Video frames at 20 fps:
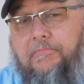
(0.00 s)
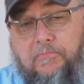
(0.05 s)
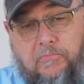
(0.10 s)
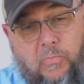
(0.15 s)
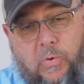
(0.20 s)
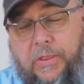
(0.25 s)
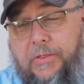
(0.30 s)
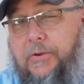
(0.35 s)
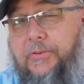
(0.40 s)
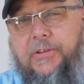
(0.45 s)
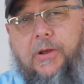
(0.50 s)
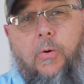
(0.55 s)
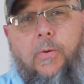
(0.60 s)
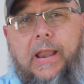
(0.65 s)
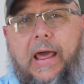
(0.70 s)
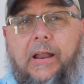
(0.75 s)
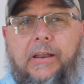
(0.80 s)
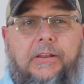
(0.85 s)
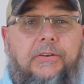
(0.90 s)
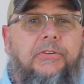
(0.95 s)
whether it's going
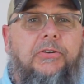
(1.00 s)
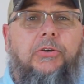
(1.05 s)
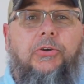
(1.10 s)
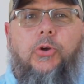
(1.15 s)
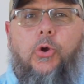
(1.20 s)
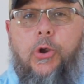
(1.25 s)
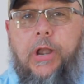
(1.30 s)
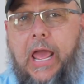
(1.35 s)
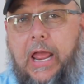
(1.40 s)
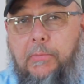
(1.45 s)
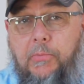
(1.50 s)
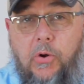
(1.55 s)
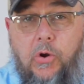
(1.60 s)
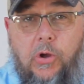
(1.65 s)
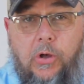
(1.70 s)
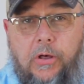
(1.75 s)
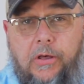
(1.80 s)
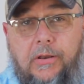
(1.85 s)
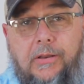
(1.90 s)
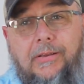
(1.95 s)
out into your
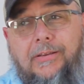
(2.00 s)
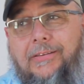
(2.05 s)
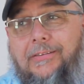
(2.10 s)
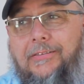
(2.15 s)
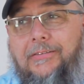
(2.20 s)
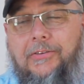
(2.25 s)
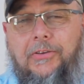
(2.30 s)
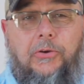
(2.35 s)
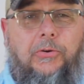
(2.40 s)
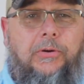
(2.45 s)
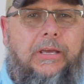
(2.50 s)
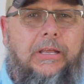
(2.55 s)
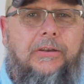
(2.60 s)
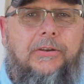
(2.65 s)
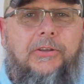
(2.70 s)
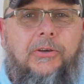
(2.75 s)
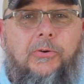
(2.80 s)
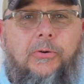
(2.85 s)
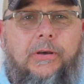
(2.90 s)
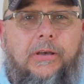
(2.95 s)
neighborhood, you can
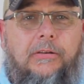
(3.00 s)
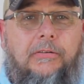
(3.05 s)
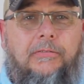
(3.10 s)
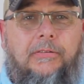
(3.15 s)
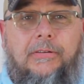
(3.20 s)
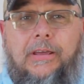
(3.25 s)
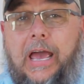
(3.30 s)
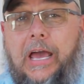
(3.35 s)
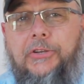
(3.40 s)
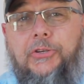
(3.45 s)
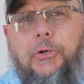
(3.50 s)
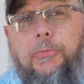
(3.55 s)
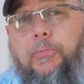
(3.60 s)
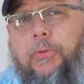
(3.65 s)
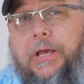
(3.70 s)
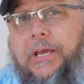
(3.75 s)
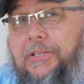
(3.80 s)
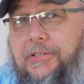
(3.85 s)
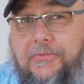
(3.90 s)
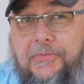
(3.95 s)
do it at your
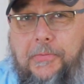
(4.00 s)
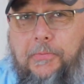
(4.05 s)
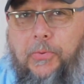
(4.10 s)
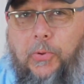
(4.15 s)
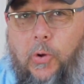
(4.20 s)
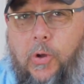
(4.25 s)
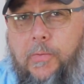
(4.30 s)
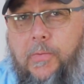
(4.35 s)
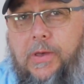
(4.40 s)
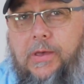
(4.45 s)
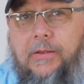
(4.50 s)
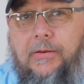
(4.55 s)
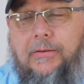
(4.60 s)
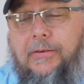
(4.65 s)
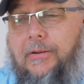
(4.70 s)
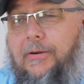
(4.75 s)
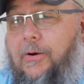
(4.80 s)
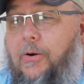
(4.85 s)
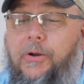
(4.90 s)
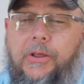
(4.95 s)
place of employment,
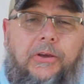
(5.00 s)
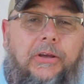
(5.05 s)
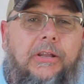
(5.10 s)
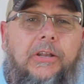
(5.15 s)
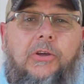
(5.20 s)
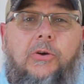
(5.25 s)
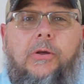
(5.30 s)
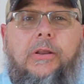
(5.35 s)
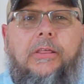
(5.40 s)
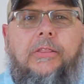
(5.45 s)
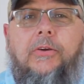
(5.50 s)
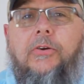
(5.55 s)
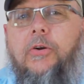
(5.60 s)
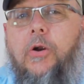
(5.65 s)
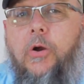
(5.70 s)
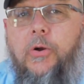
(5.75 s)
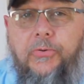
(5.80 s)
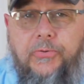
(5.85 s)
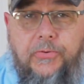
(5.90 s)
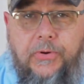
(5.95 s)
or you can do it at the
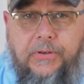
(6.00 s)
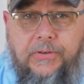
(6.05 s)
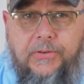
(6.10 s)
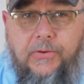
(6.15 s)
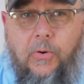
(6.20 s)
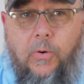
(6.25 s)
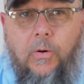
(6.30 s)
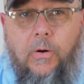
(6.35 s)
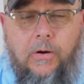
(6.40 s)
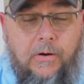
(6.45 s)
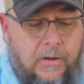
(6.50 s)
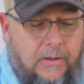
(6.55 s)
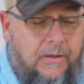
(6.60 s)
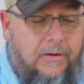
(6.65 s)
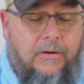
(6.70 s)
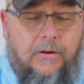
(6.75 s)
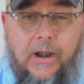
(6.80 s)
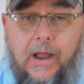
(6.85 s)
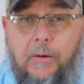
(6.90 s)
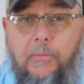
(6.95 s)
grocery store.
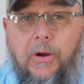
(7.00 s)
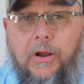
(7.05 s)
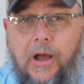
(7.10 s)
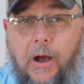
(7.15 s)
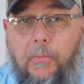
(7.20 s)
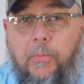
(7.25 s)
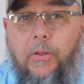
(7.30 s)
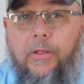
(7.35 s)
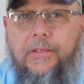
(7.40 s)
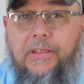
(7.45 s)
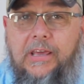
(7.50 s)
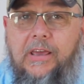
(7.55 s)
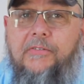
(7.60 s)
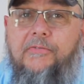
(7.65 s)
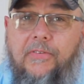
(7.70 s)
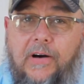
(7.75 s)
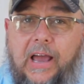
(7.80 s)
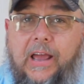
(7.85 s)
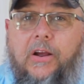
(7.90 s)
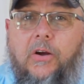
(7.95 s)
Grab a couple of the
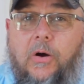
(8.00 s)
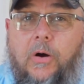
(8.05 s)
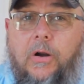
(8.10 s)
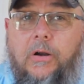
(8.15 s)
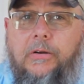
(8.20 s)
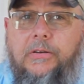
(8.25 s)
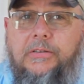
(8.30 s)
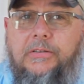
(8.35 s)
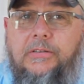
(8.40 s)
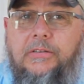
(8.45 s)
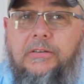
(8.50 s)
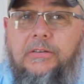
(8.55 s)
invite cards